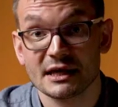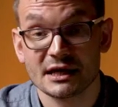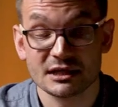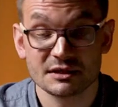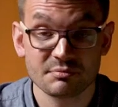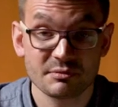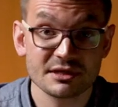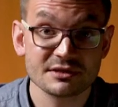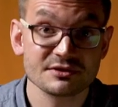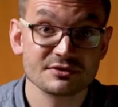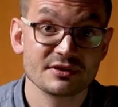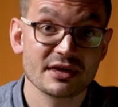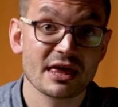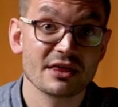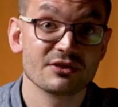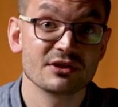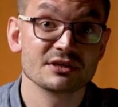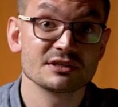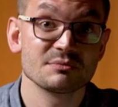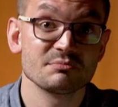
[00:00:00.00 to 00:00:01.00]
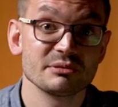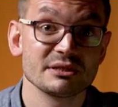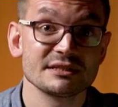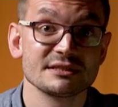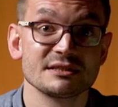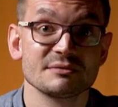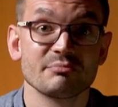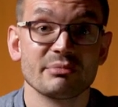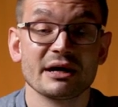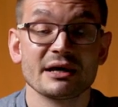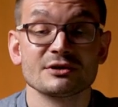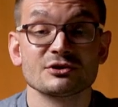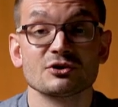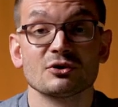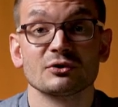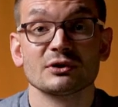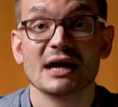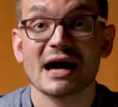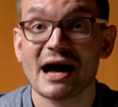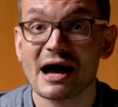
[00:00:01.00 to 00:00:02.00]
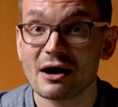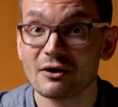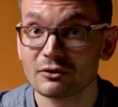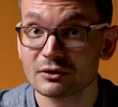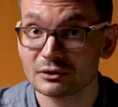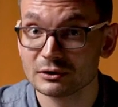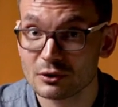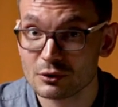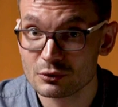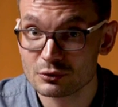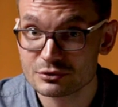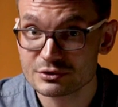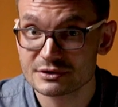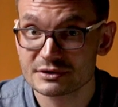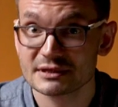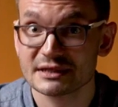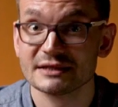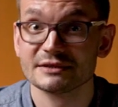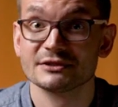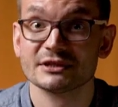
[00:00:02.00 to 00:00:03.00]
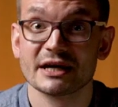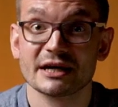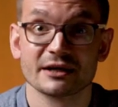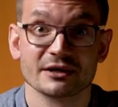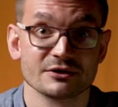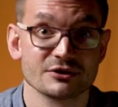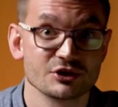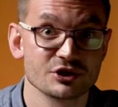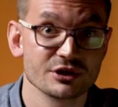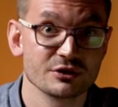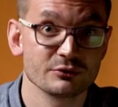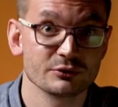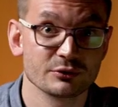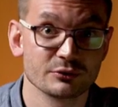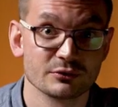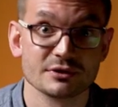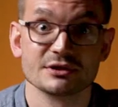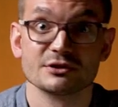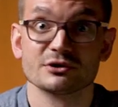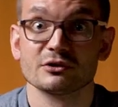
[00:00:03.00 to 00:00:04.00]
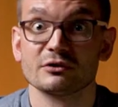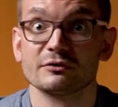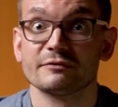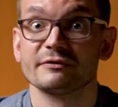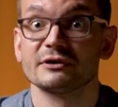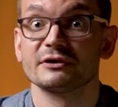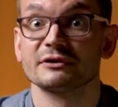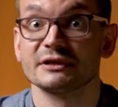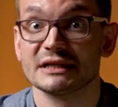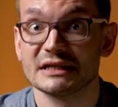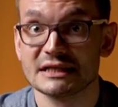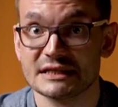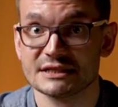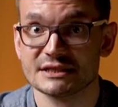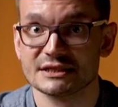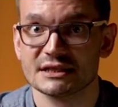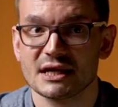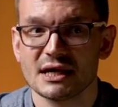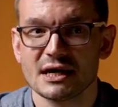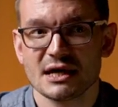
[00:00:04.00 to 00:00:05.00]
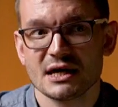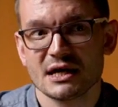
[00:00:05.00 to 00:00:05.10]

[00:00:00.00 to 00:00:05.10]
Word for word: It means that the speed depends on how close a target geo to the server is.